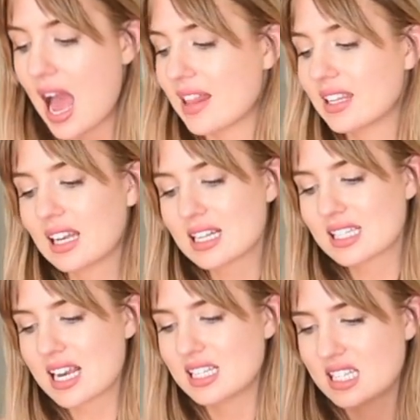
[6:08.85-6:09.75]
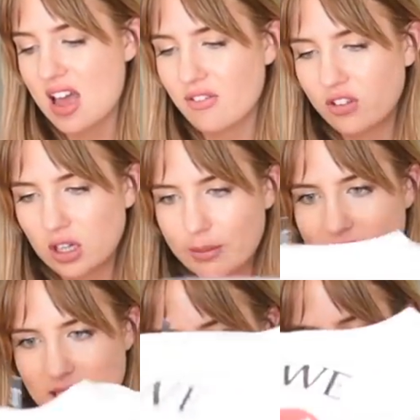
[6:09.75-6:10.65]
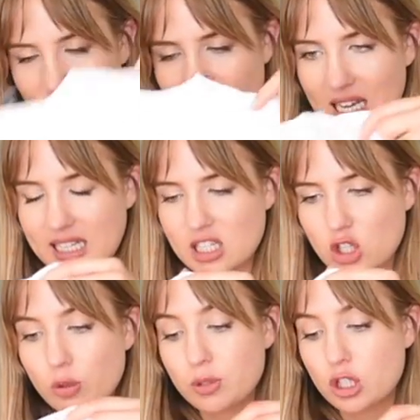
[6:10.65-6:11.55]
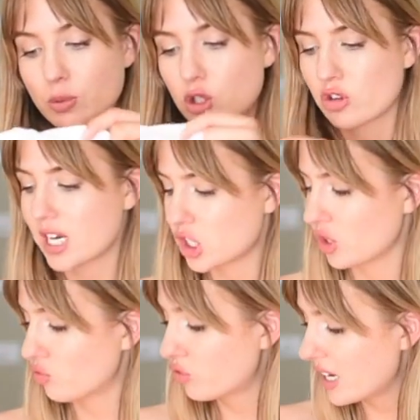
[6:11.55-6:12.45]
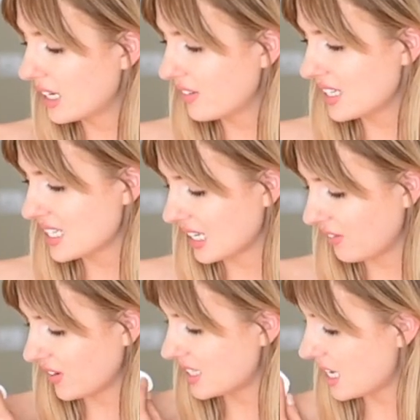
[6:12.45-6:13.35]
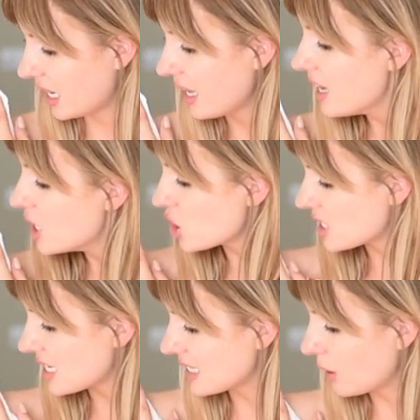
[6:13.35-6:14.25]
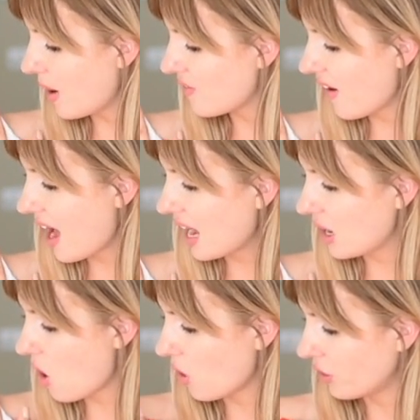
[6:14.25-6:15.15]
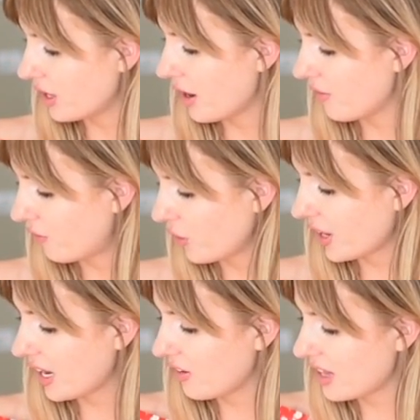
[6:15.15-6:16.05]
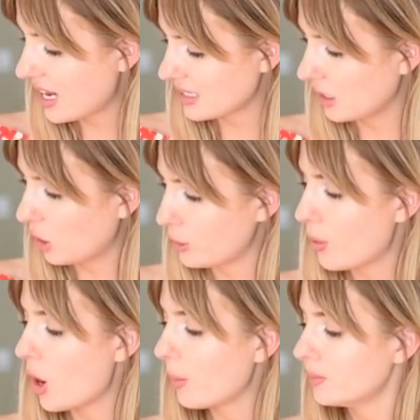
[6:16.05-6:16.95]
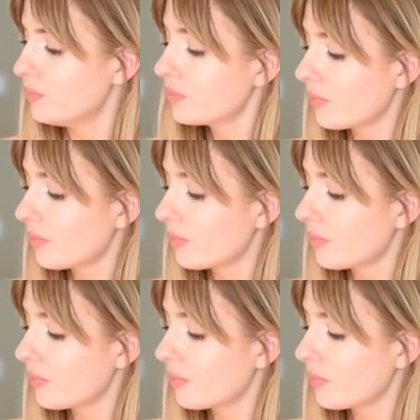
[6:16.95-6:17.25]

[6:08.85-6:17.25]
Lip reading: And the elastane definitely makes a difference. Like, it's super stretchy, really skinny fitting. Just says LOEWE on the front here, and then has a lollipop.